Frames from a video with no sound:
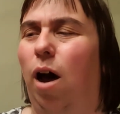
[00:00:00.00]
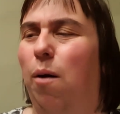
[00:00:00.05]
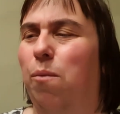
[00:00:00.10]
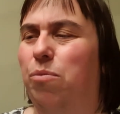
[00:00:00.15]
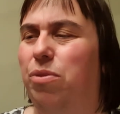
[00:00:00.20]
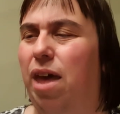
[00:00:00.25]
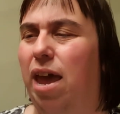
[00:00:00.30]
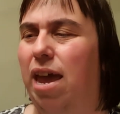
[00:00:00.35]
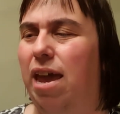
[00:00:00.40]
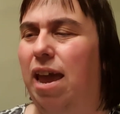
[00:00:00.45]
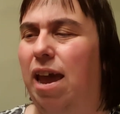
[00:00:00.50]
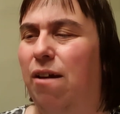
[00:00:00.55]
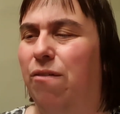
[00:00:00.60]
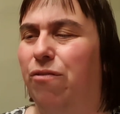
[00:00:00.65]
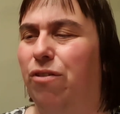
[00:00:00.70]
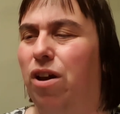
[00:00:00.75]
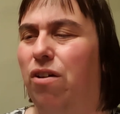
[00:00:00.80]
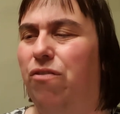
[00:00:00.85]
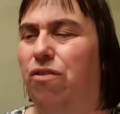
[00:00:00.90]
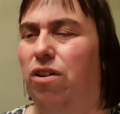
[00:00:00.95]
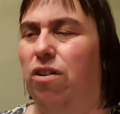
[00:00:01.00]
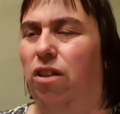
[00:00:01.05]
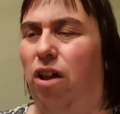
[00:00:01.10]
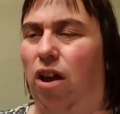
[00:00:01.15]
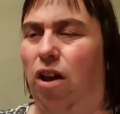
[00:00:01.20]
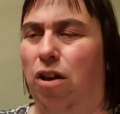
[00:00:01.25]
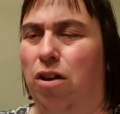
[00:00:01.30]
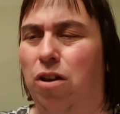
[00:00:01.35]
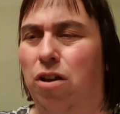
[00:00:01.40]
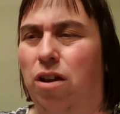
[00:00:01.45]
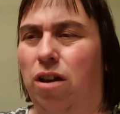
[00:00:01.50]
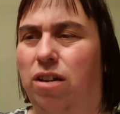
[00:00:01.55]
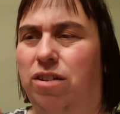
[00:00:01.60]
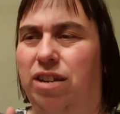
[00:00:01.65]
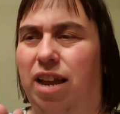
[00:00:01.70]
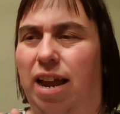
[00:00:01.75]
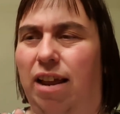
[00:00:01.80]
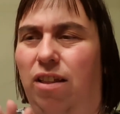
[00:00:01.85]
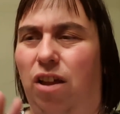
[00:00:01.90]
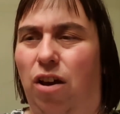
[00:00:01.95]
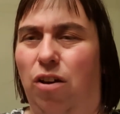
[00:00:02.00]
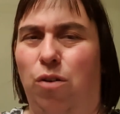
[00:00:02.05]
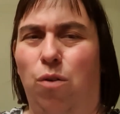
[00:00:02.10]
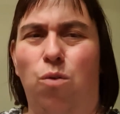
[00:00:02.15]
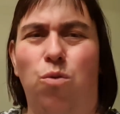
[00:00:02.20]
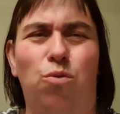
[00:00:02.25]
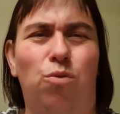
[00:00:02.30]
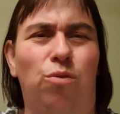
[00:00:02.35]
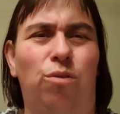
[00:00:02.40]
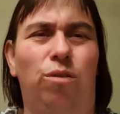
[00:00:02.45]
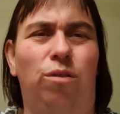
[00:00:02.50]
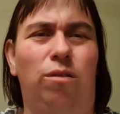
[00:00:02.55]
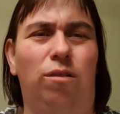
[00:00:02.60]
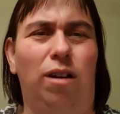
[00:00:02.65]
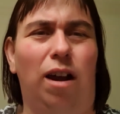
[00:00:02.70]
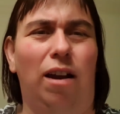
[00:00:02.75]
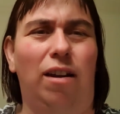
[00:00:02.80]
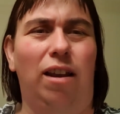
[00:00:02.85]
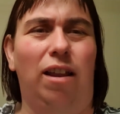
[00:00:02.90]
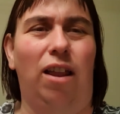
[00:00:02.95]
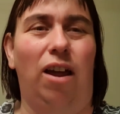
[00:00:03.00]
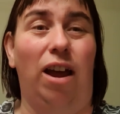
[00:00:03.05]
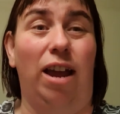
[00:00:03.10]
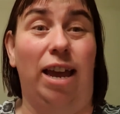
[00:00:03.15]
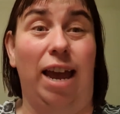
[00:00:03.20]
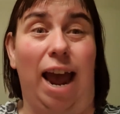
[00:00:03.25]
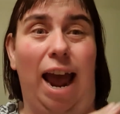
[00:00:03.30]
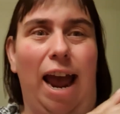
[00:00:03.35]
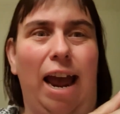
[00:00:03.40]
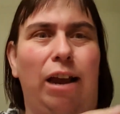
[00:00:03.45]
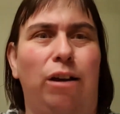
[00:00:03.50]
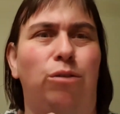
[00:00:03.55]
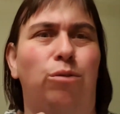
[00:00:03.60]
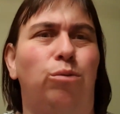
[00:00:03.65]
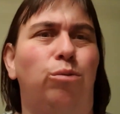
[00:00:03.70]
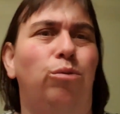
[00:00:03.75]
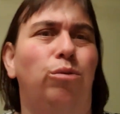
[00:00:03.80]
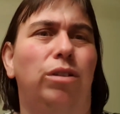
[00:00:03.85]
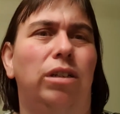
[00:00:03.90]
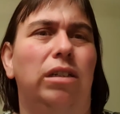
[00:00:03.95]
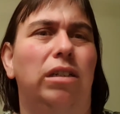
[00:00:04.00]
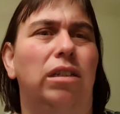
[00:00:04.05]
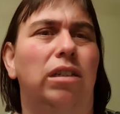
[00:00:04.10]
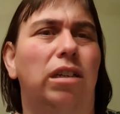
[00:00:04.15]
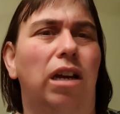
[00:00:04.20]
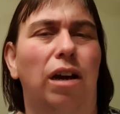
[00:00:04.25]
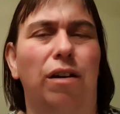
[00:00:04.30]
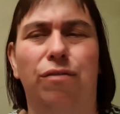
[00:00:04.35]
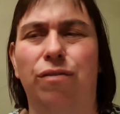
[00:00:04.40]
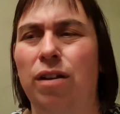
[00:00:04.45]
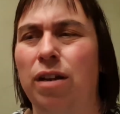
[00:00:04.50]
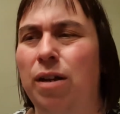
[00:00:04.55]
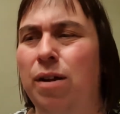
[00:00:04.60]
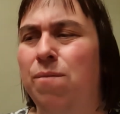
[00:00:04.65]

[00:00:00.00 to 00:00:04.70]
They have covered like, say, like all kind of like angles and stuff.